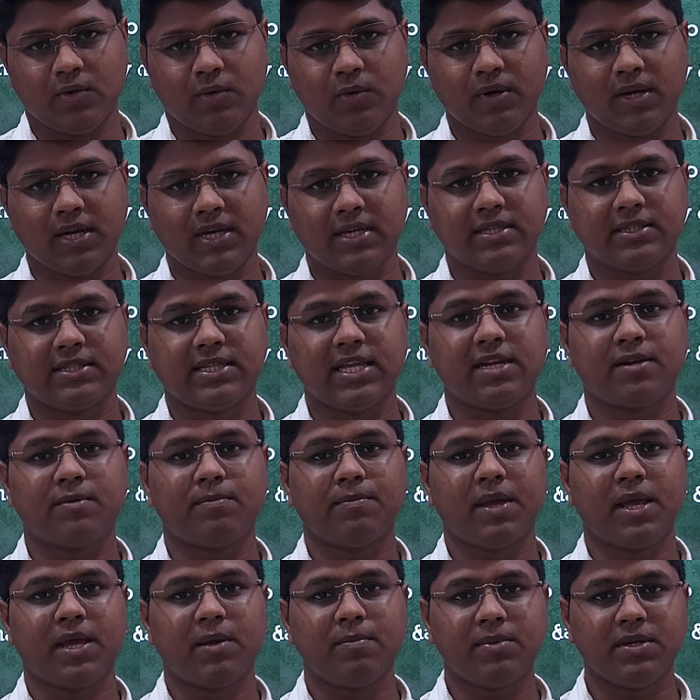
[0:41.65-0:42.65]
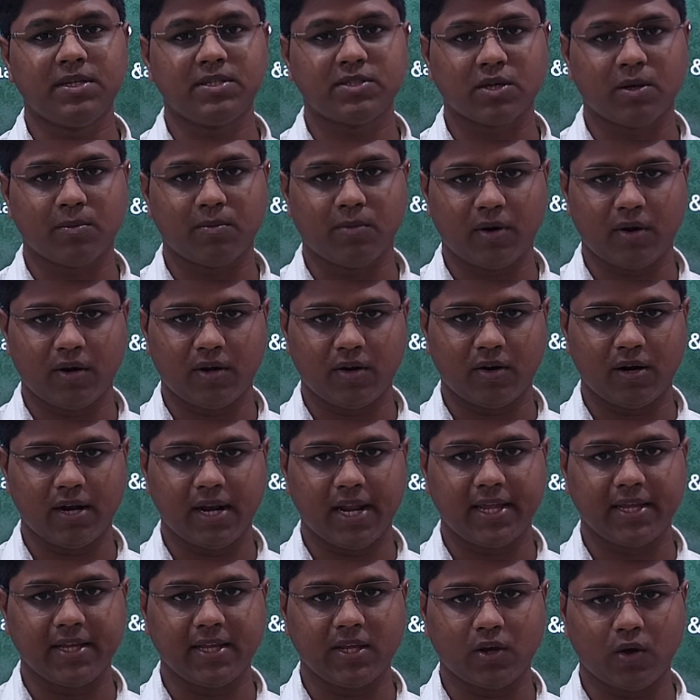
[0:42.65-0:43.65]
Okay, there may be some
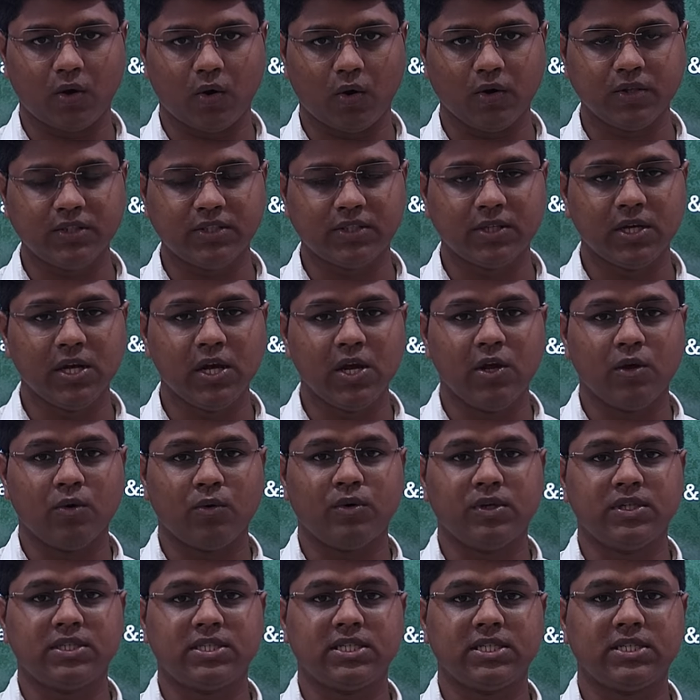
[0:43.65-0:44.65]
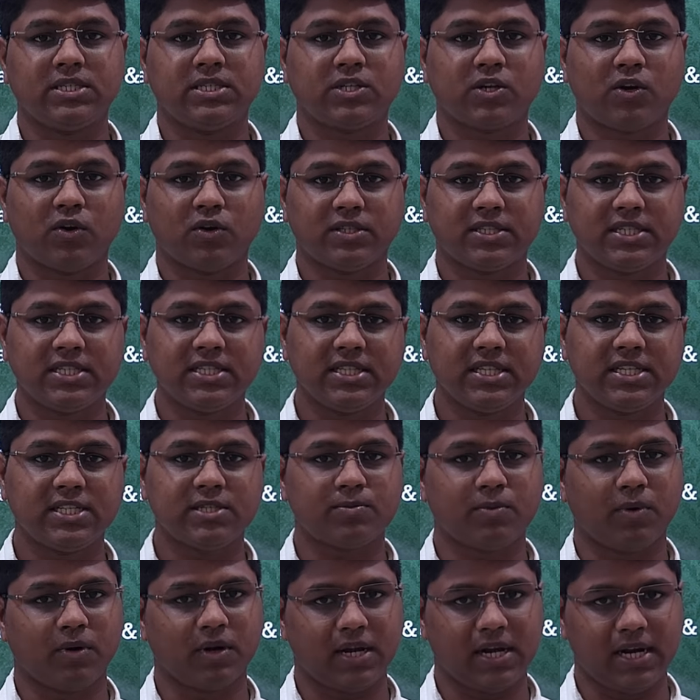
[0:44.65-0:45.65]
underlying cause which is causing
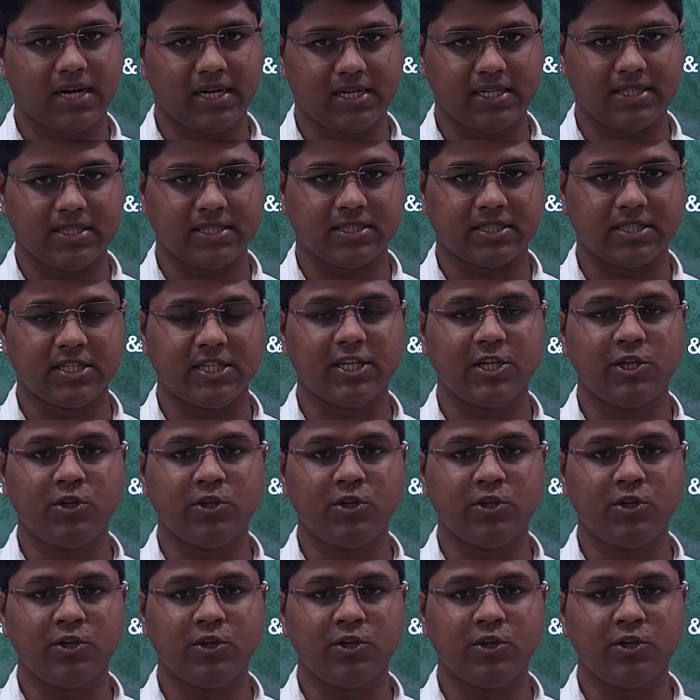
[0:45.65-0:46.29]
this fungal disease.